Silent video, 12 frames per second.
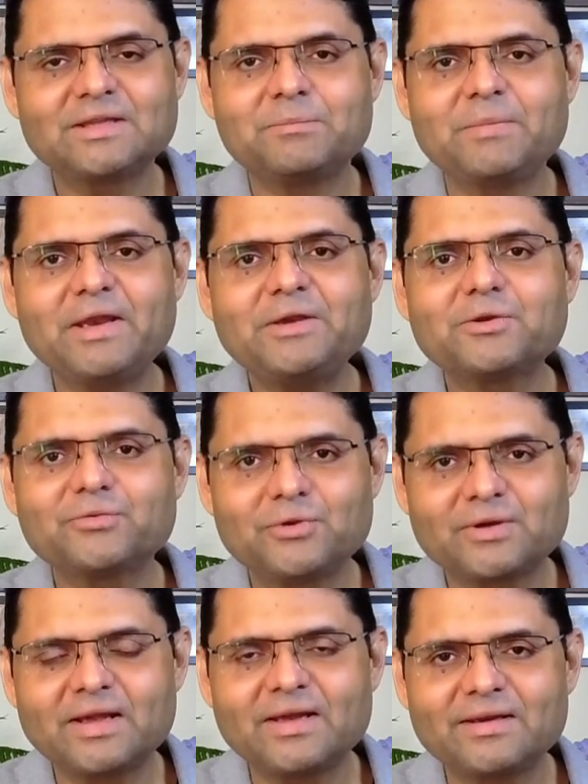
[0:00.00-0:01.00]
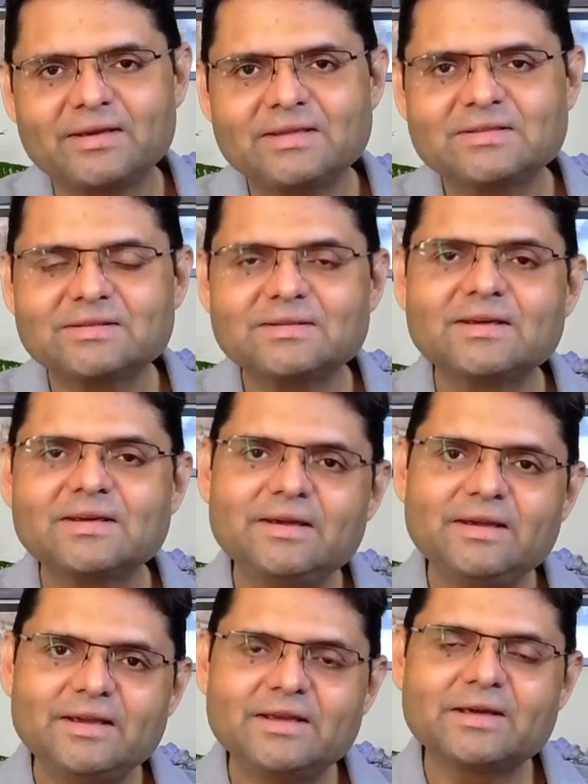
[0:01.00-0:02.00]
the merit of your candidature
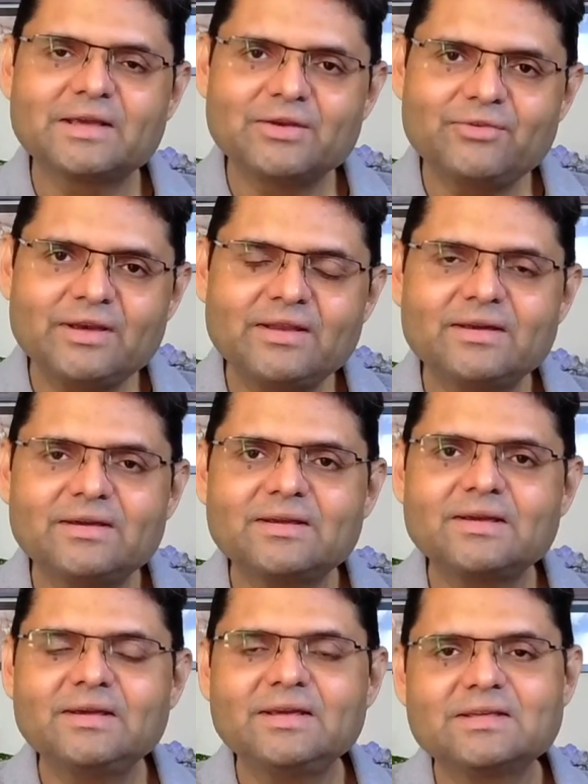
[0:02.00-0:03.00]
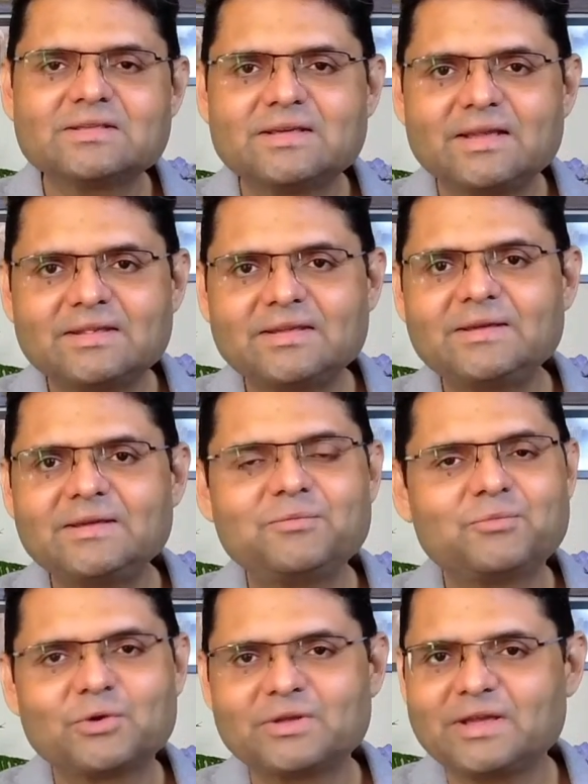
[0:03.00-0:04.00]
in a given year is nothing
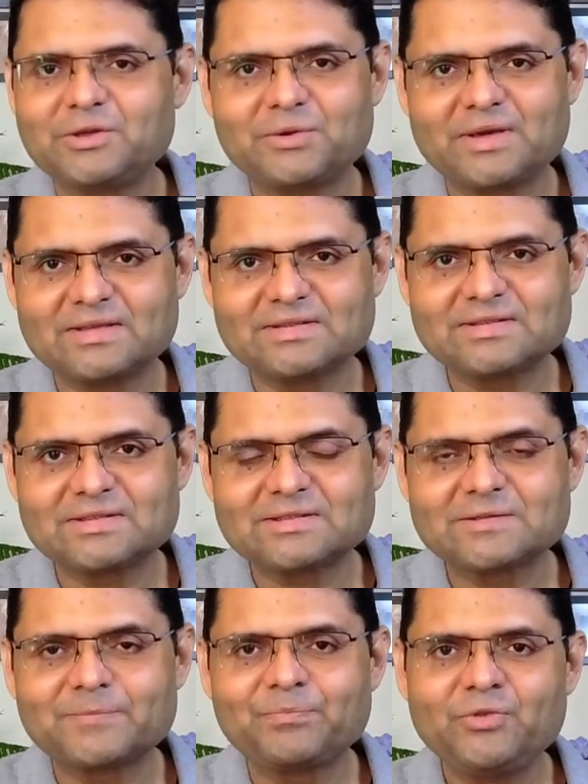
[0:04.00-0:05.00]
more than your answers.